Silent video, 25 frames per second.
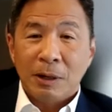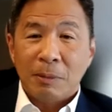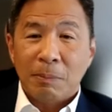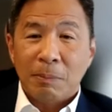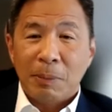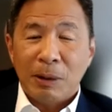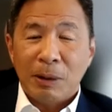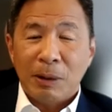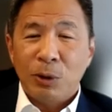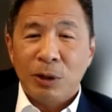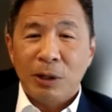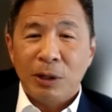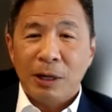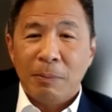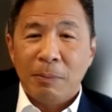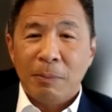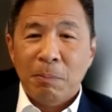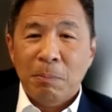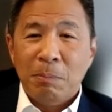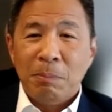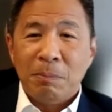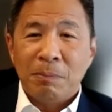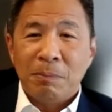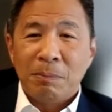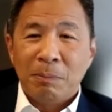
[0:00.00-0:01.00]
but will
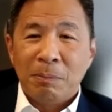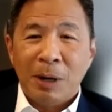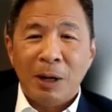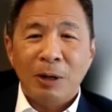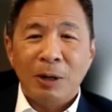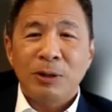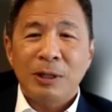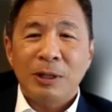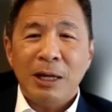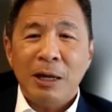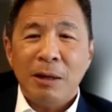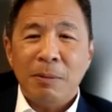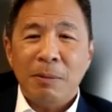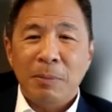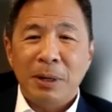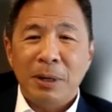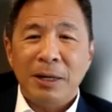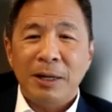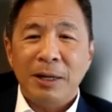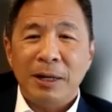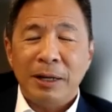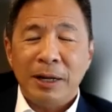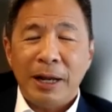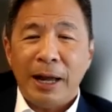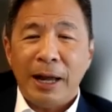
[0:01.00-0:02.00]
a
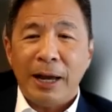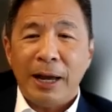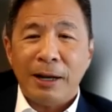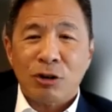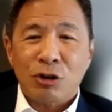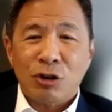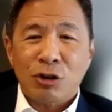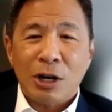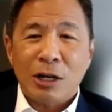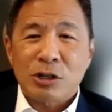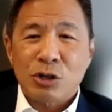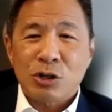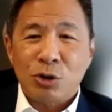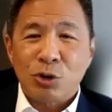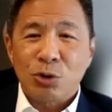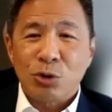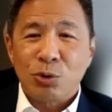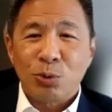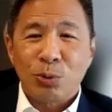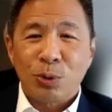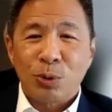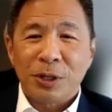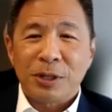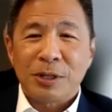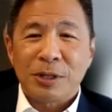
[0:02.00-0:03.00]
multi-millionaire trust you
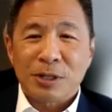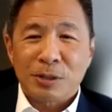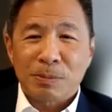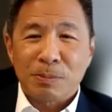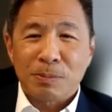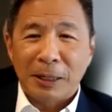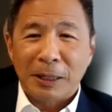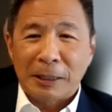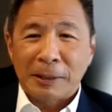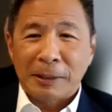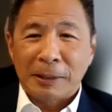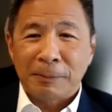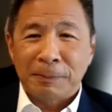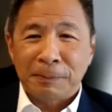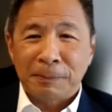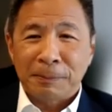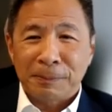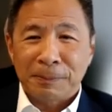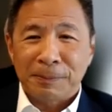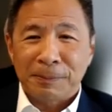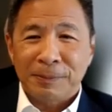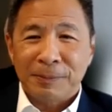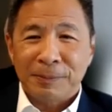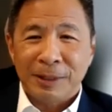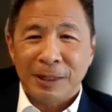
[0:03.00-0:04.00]
with his money?
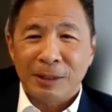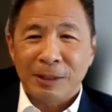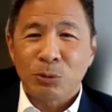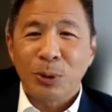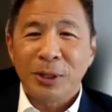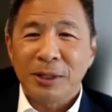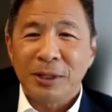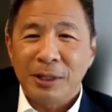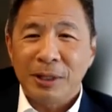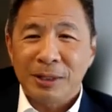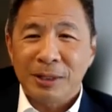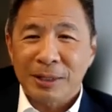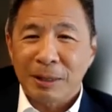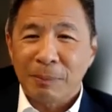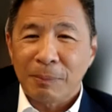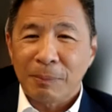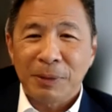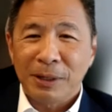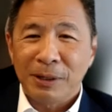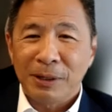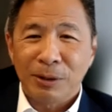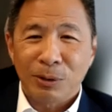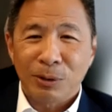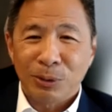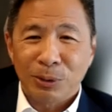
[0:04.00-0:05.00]
A
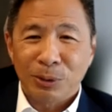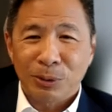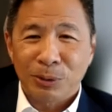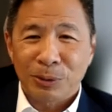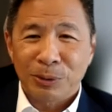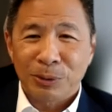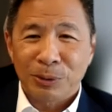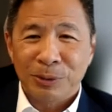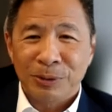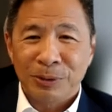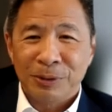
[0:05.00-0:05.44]
20-something-year-old?